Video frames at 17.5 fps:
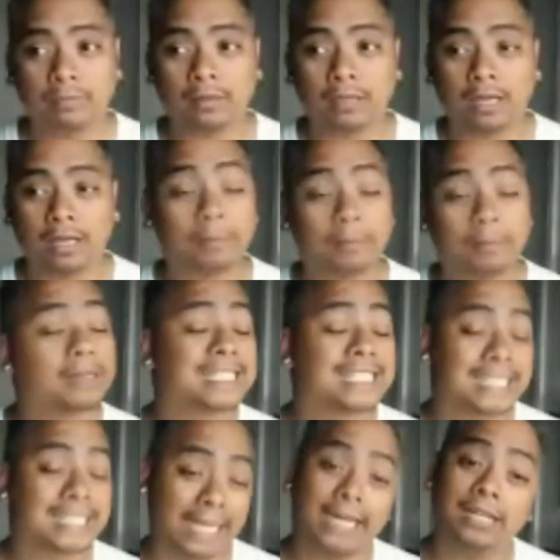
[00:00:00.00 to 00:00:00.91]

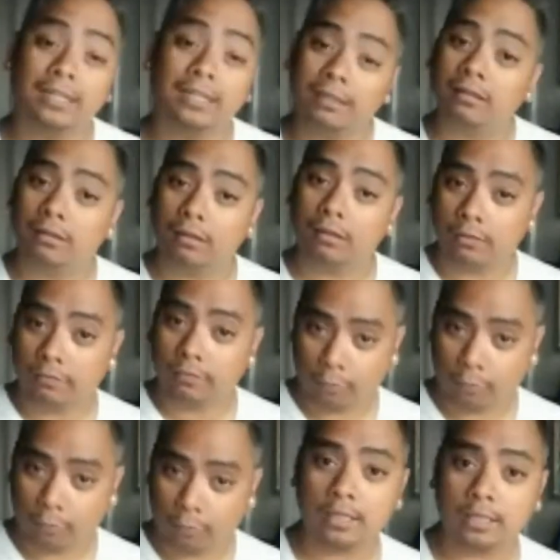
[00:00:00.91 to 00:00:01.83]
excited
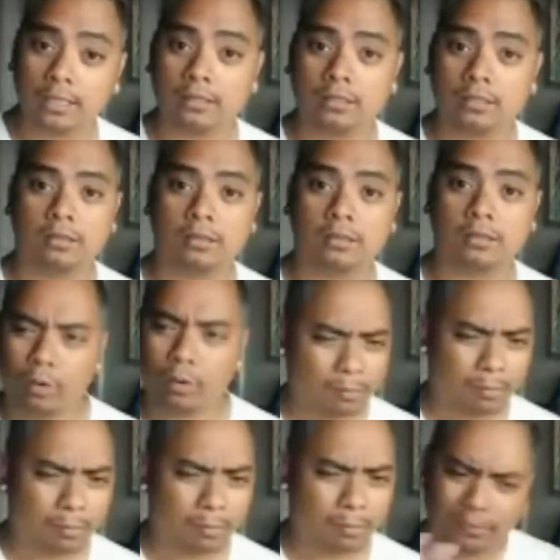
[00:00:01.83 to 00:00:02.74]
for this, because
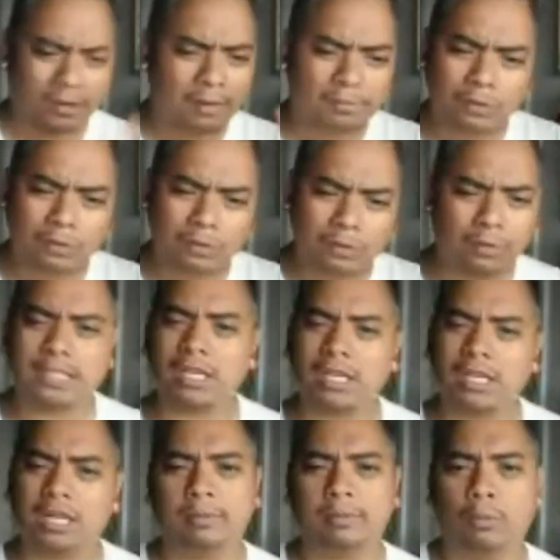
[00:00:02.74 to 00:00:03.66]
wearables, I'm totally
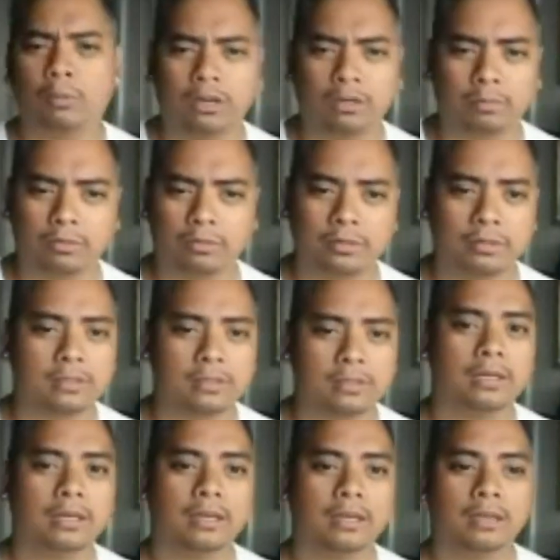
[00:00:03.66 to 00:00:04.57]
excited about wearables.
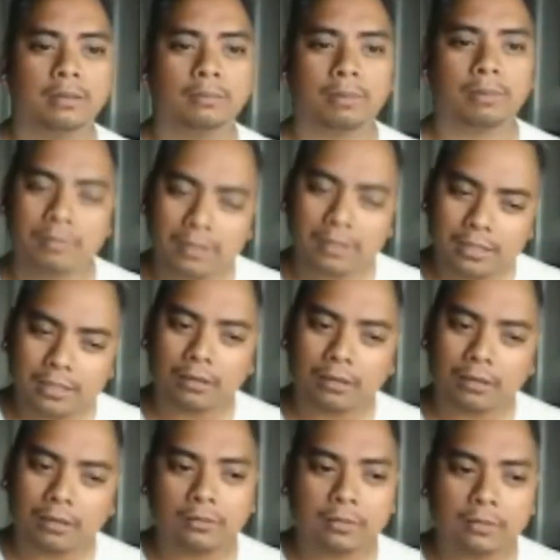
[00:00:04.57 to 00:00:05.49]
But I'm just a
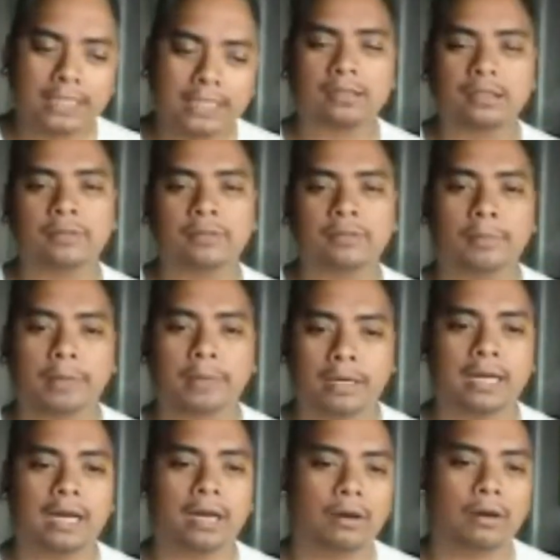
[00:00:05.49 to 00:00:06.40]
little tentative
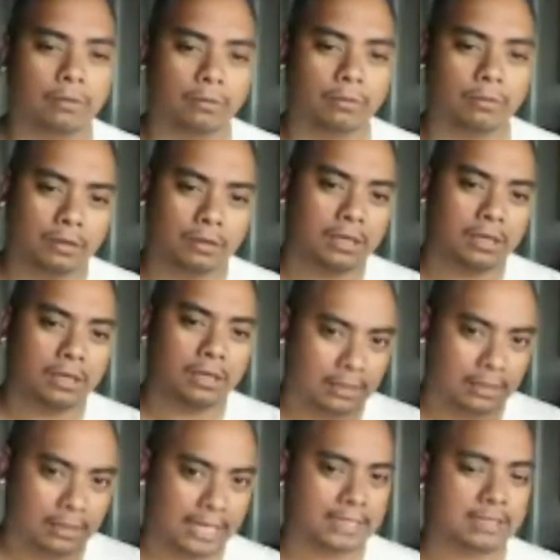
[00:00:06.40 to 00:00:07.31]
about how
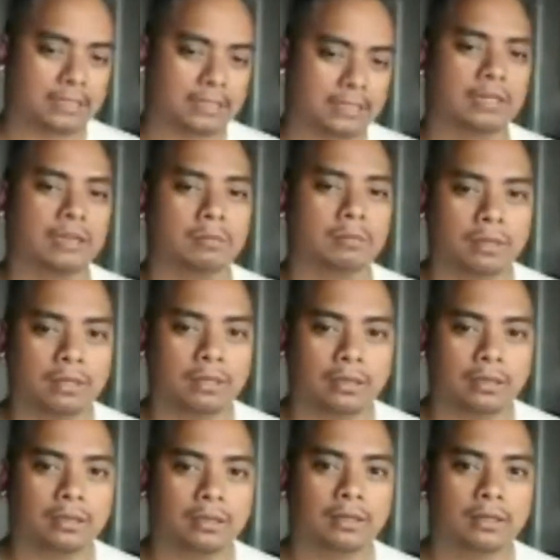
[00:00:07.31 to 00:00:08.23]
glass is going to
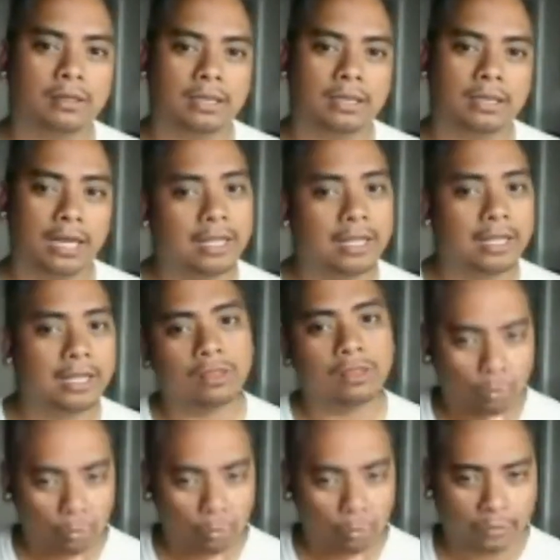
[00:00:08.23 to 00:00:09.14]
be in
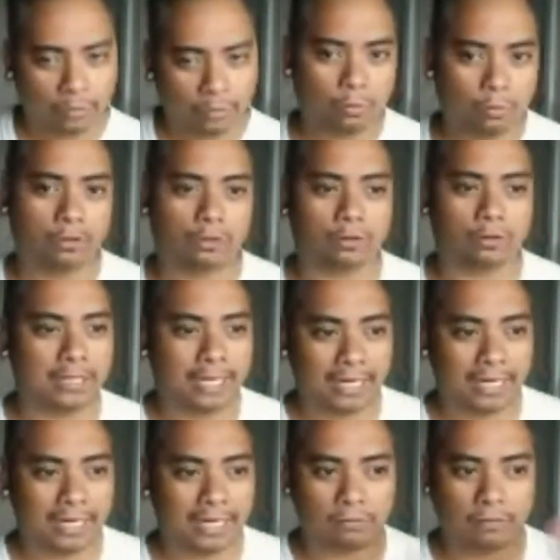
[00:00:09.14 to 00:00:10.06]
the real world.
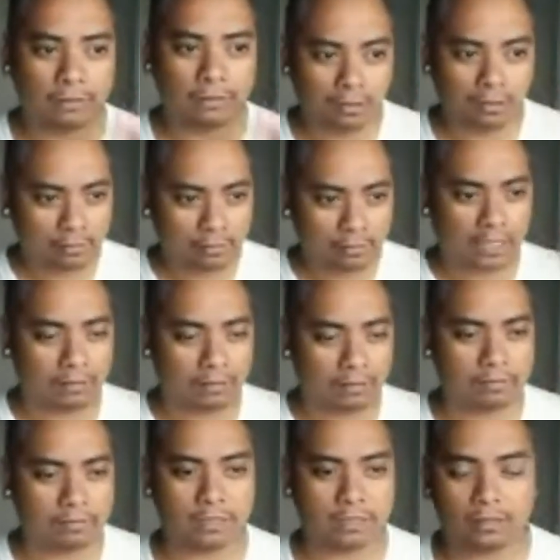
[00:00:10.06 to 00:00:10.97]
In video
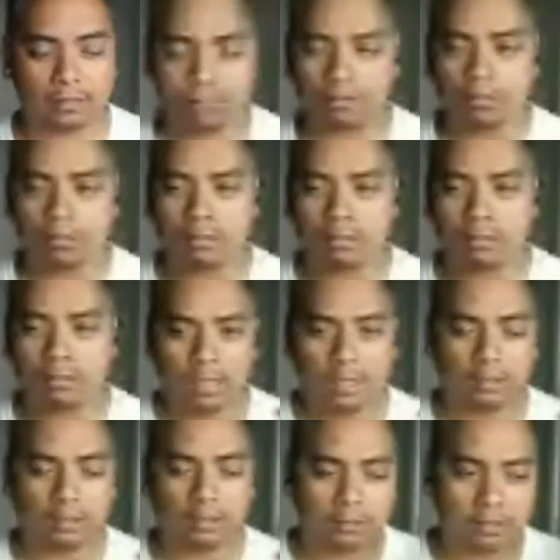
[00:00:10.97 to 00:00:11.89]
games and
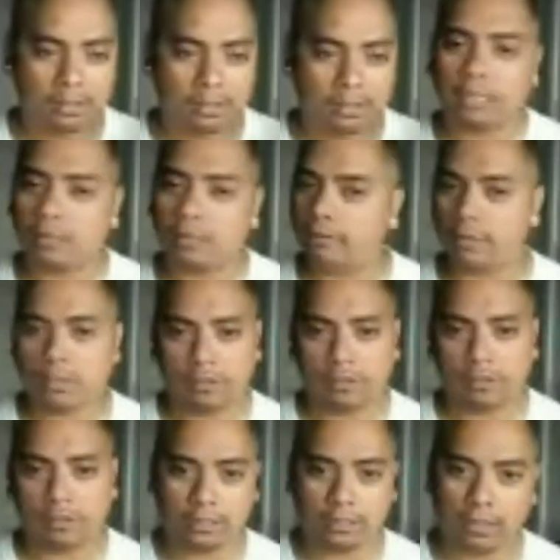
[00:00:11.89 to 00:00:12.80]
in science
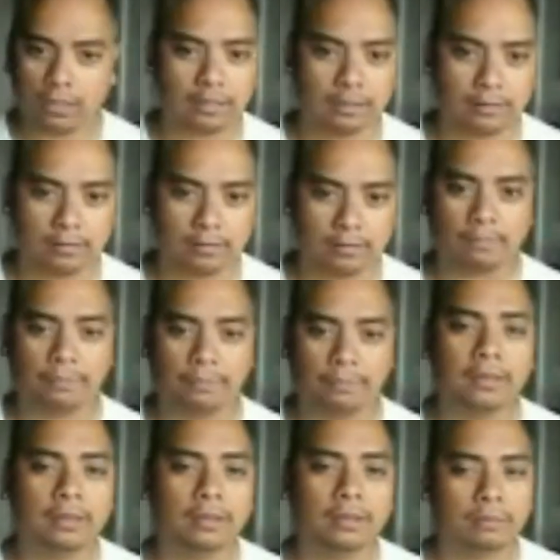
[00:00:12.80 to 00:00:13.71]
fiction, it's awesome.
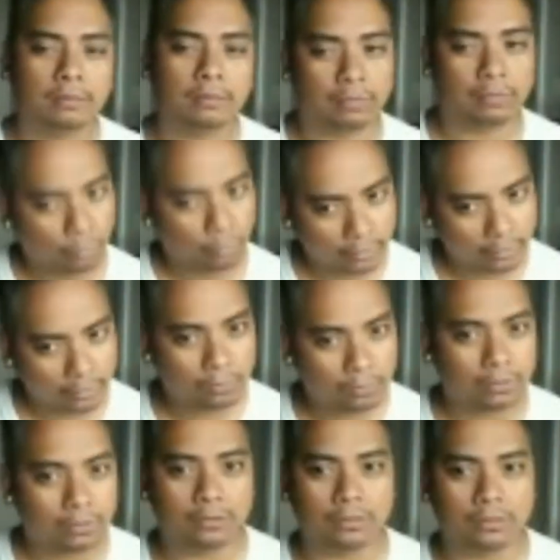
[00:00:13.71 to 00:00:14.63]
In the real
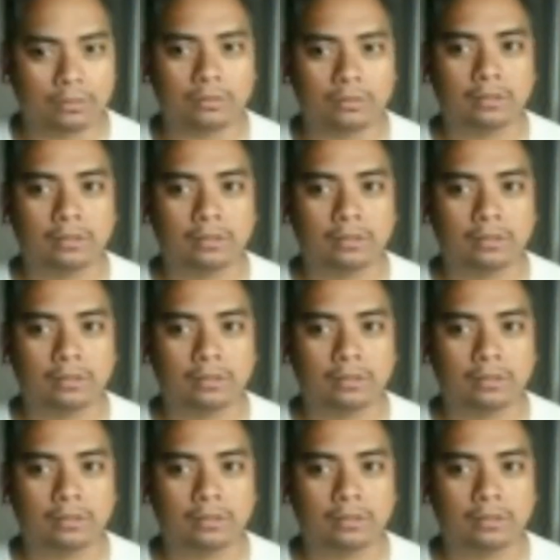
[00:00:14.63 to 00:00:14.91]
world,